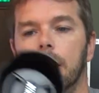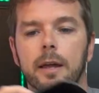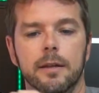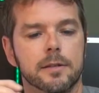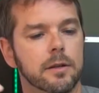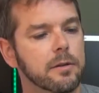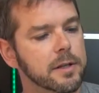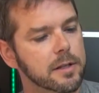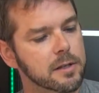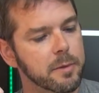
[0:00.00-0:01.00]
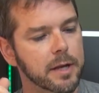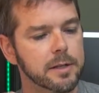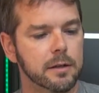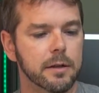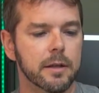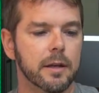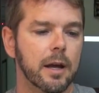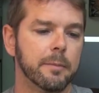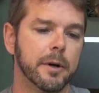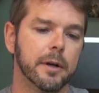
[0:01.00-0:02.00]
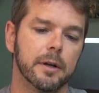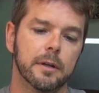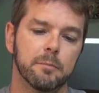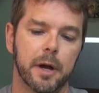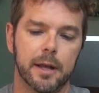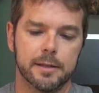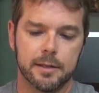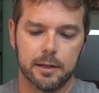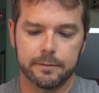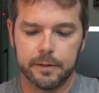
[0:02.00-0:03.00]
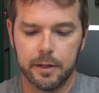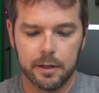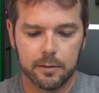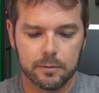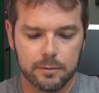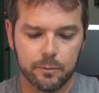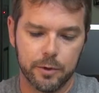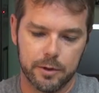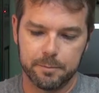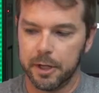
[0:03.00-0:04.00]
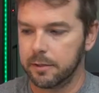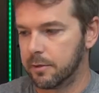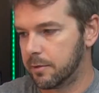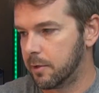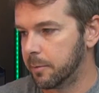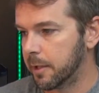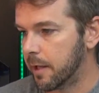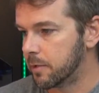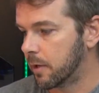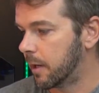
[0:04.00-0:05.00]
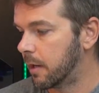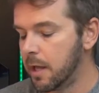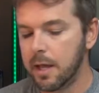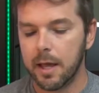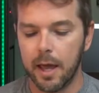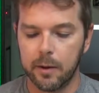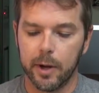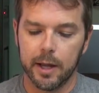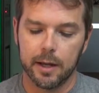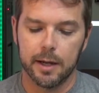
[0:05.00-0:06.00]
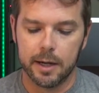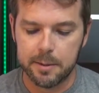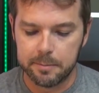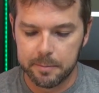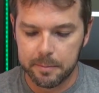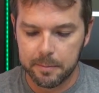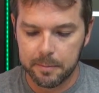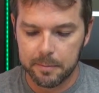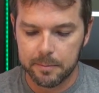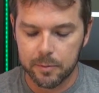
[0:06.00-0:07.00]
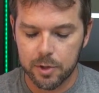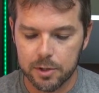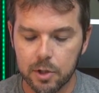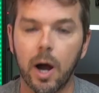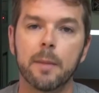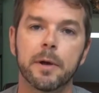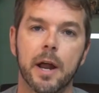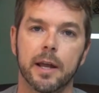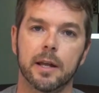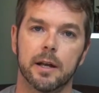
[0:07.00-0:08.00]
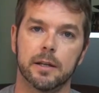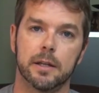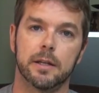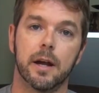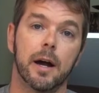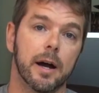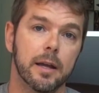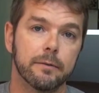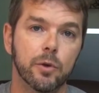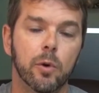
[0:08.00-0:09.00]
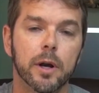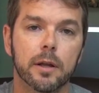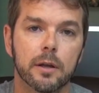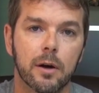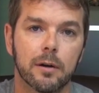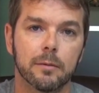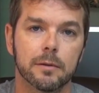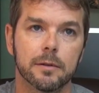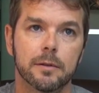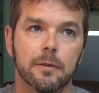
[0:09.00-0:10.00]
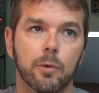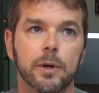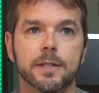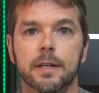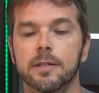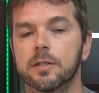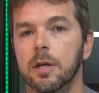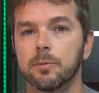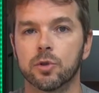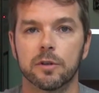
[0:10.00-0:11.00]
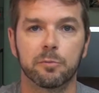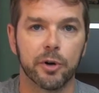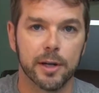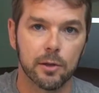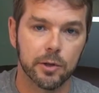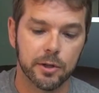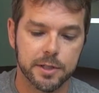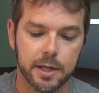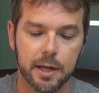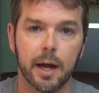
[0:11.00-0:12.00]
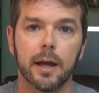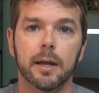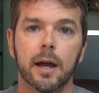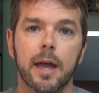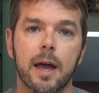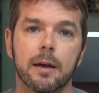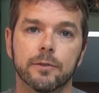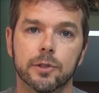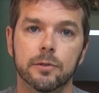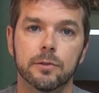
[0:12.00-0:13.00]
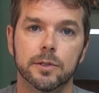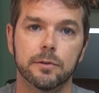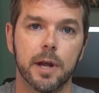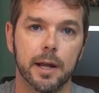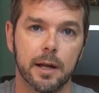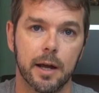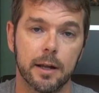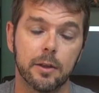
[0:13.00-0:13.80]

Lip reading: And so this is basically the camera by itself with the big stupid lens on it. Anyway, so I'm a Nikon guy. If you want to say some sort of brand loyalty, I have to Nikon.